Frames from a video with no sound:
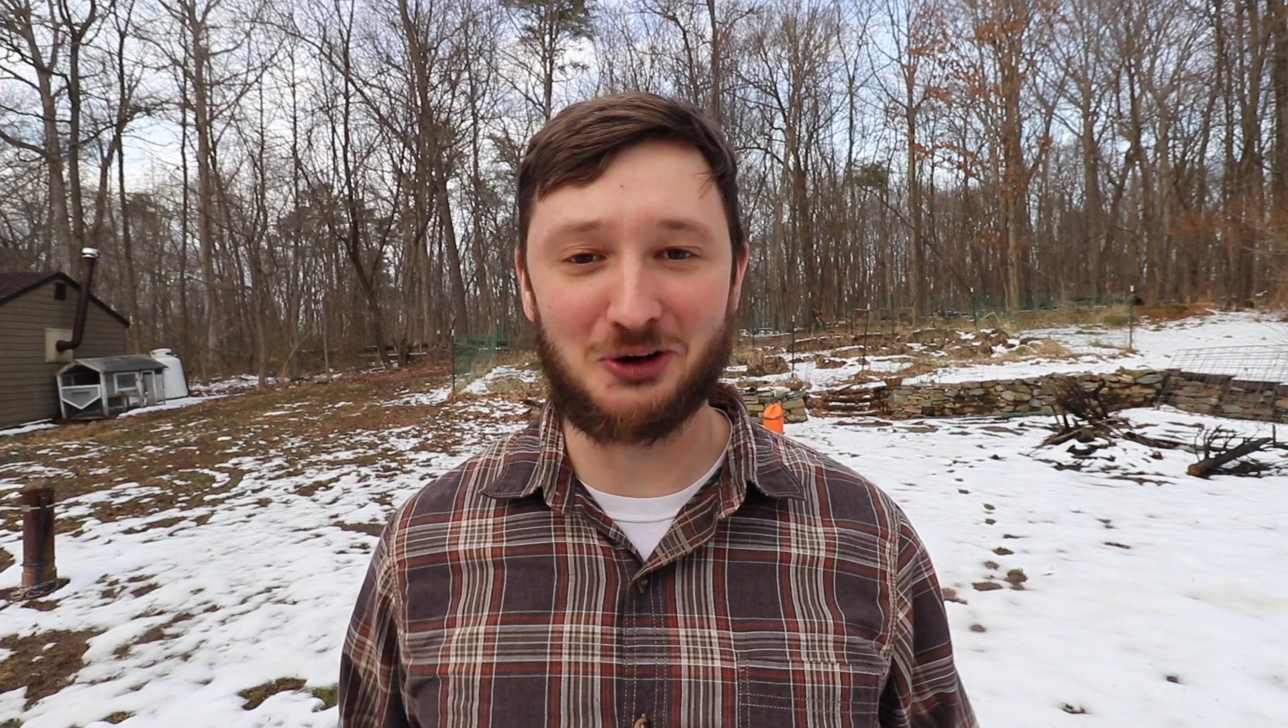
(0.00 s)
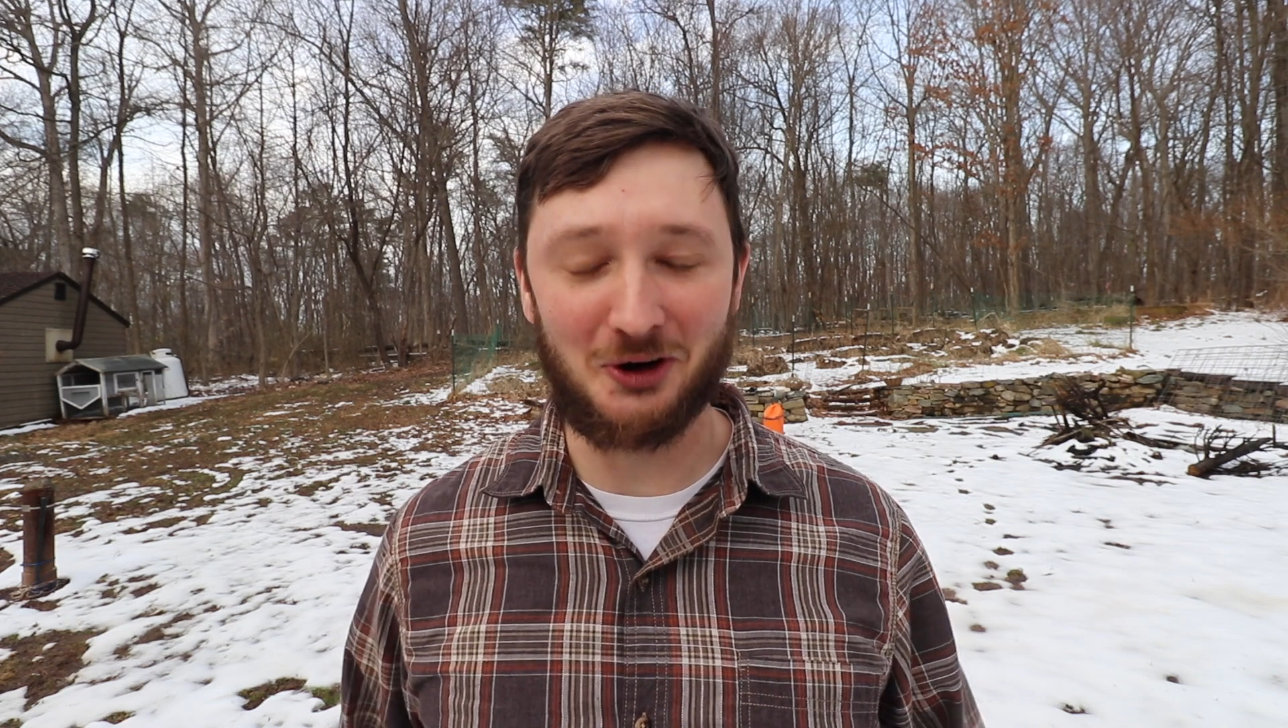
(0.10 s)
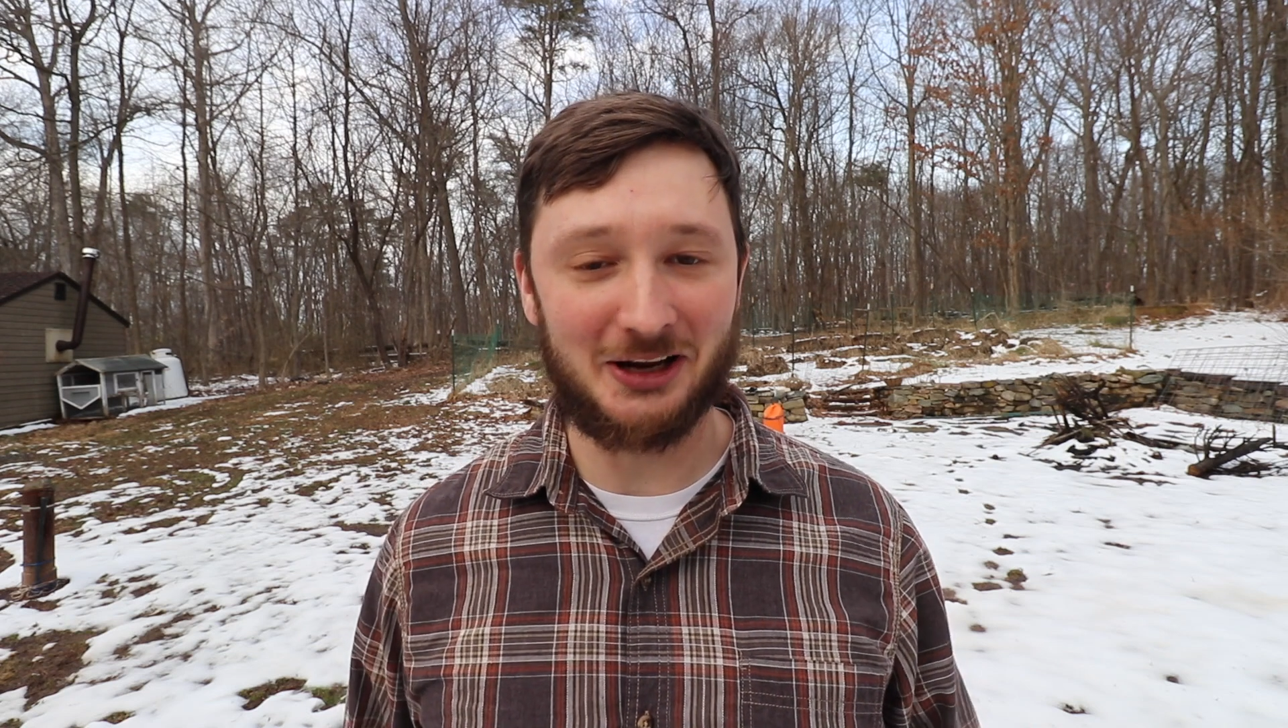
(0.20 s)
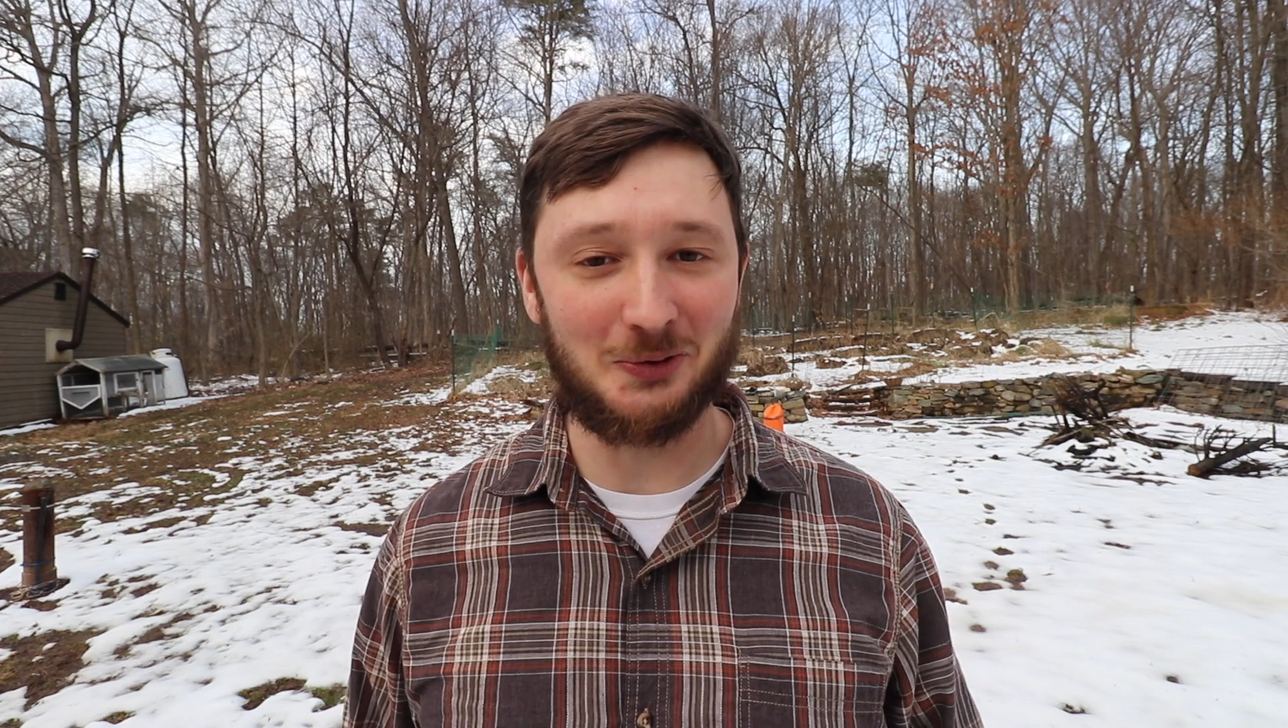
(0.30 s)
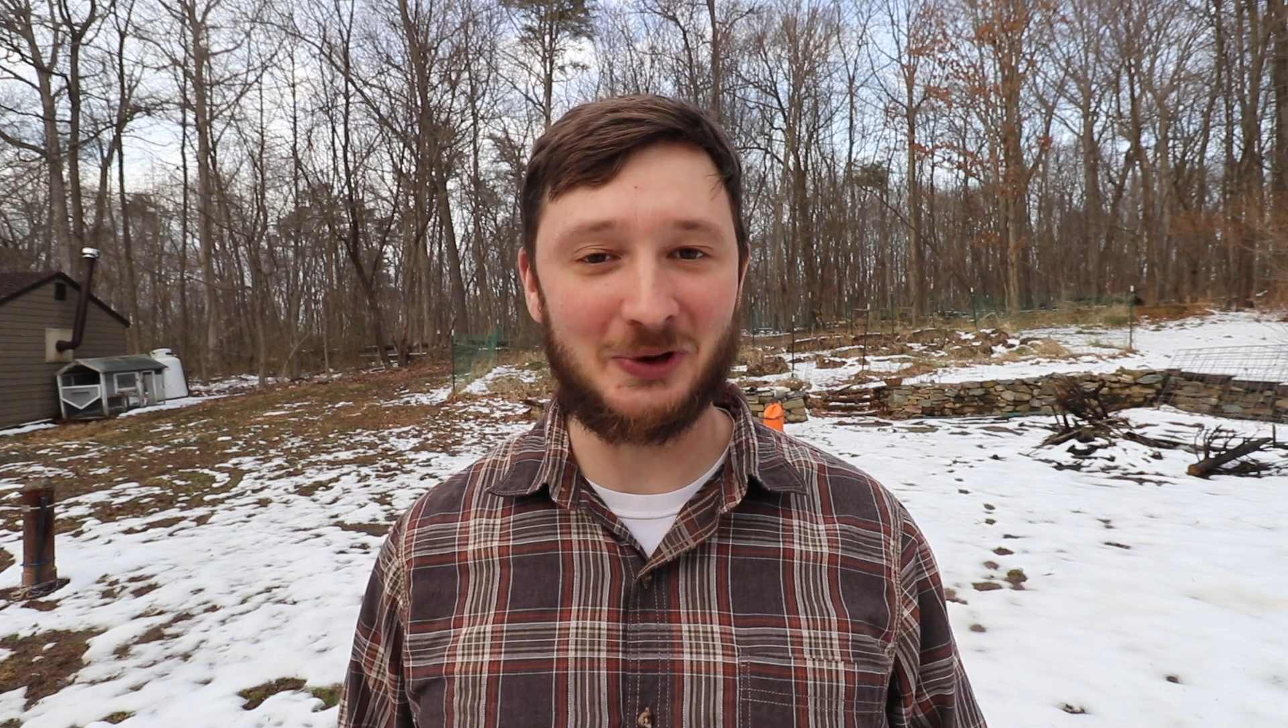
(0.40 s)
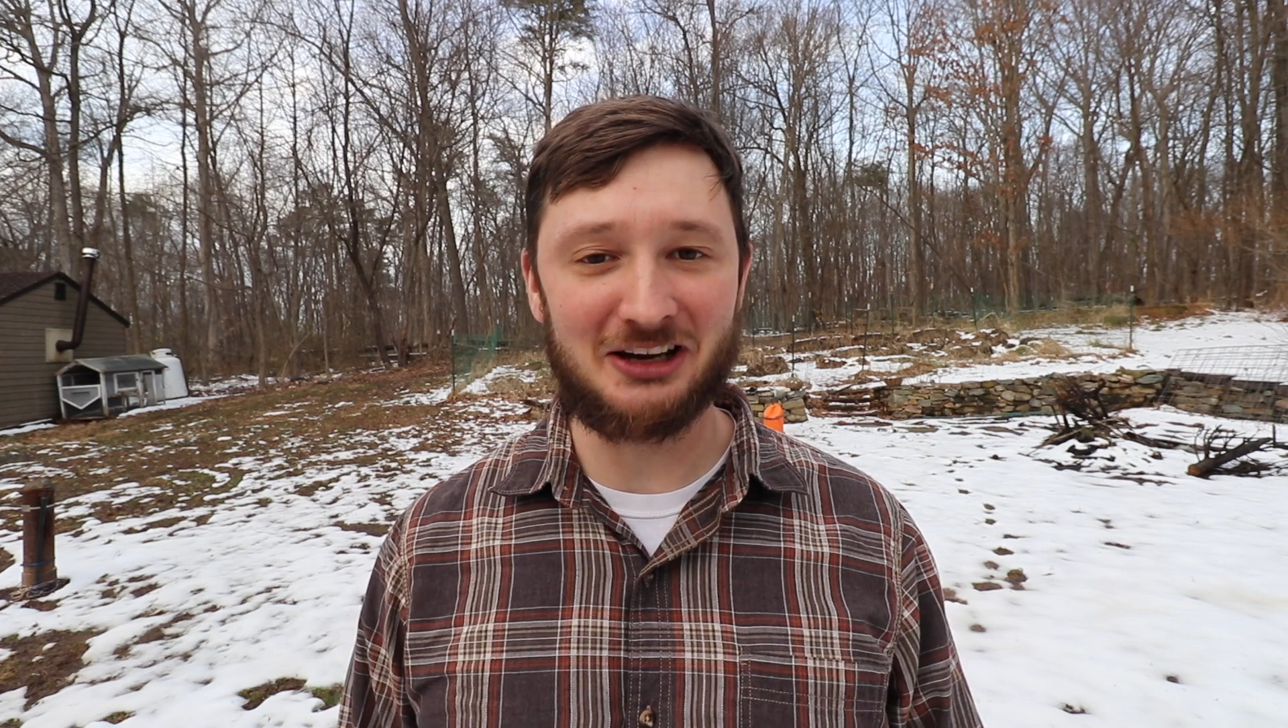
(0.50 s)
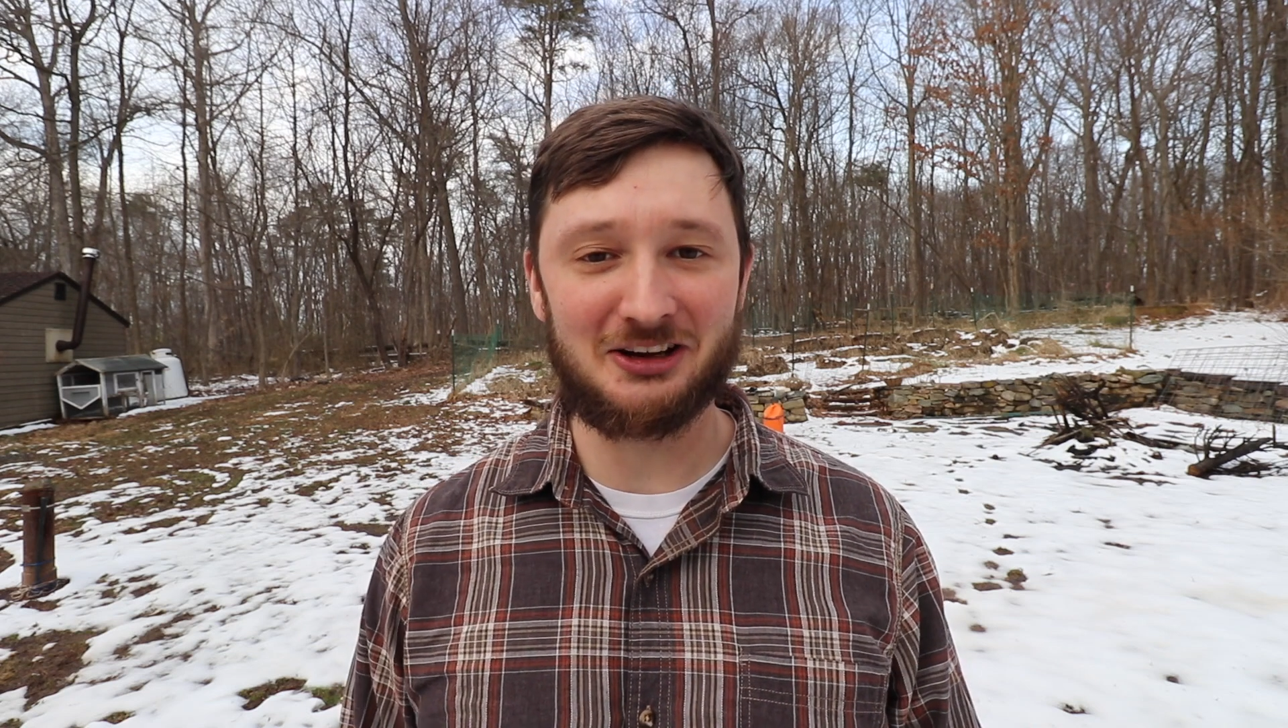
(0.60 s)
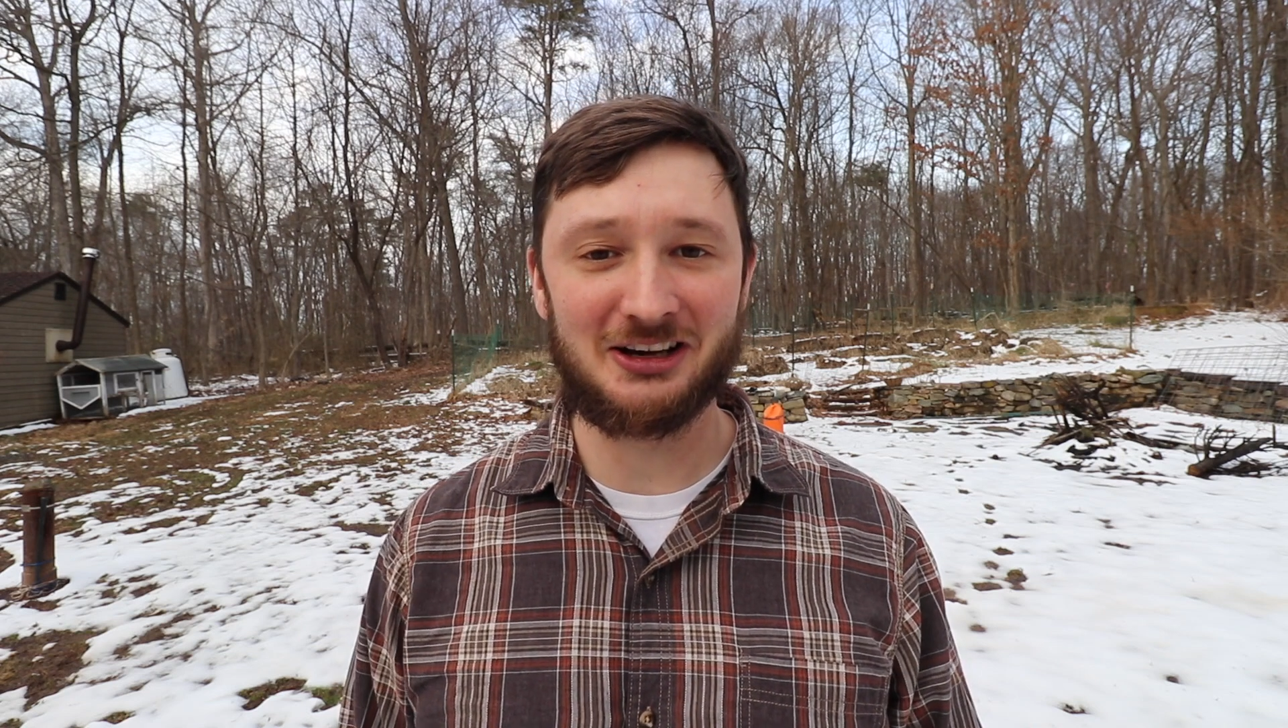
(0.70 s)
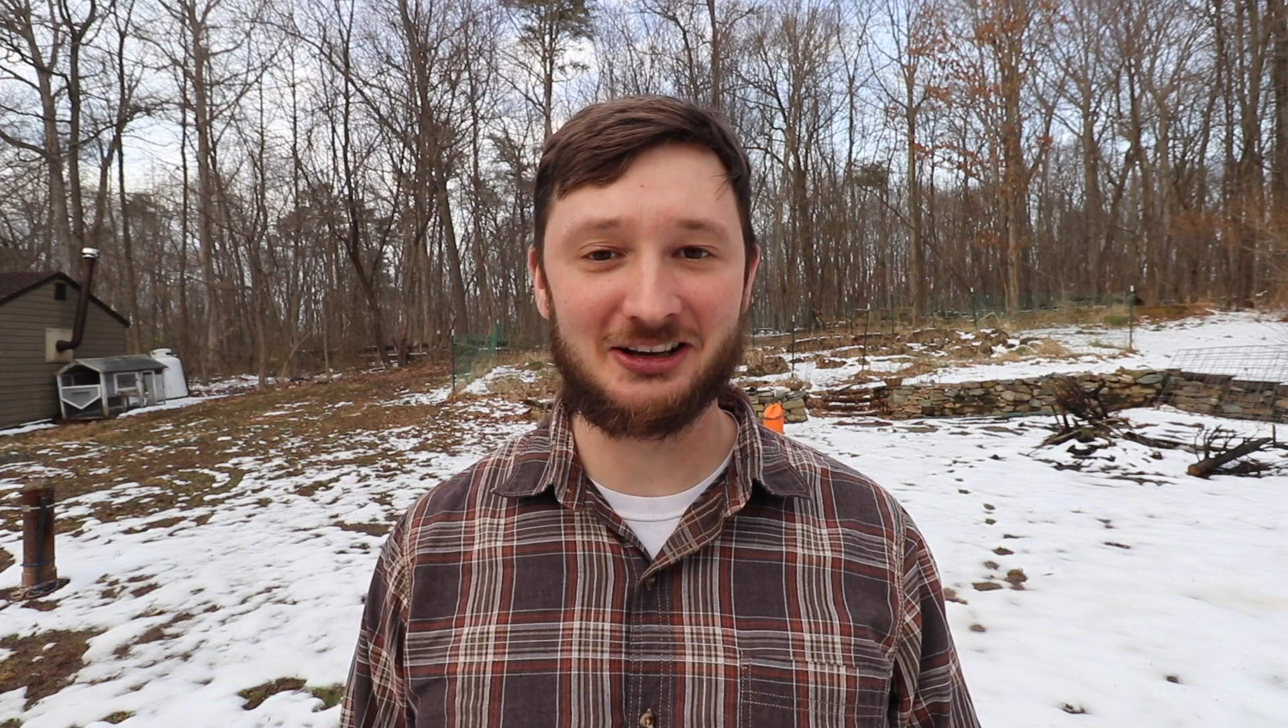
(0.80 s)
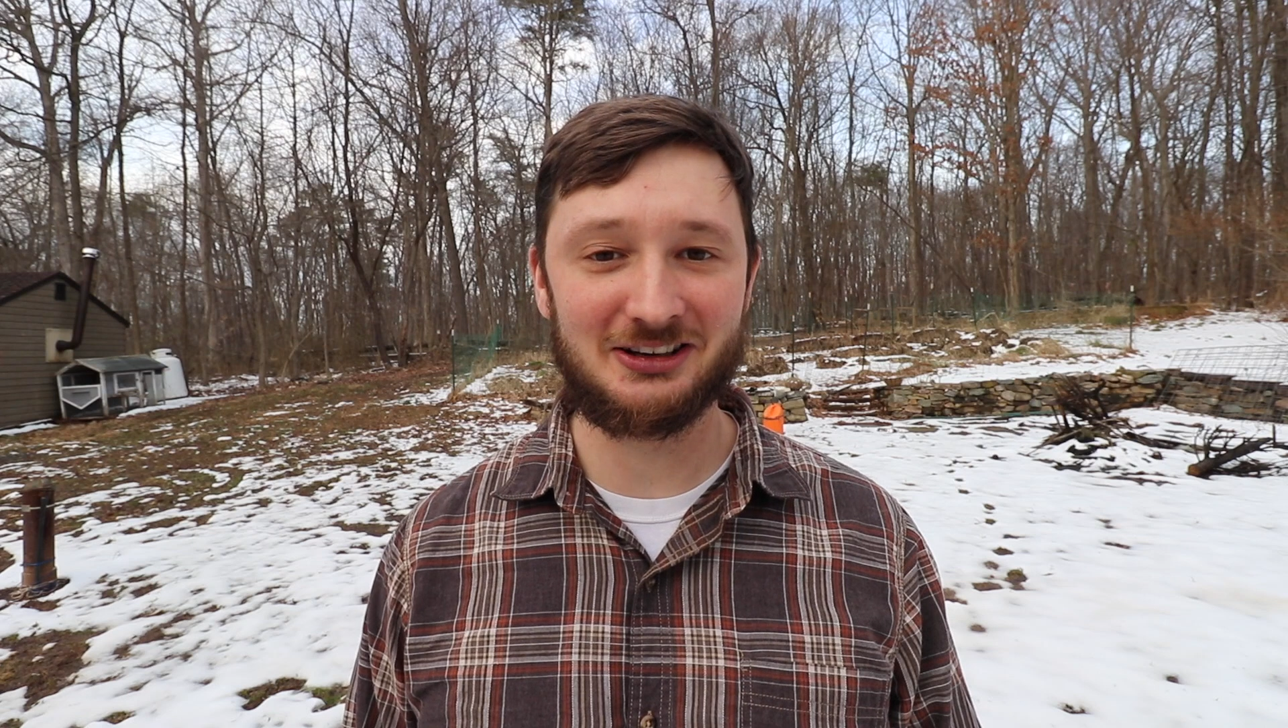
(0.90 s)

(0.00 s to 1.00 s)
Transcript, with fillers: great week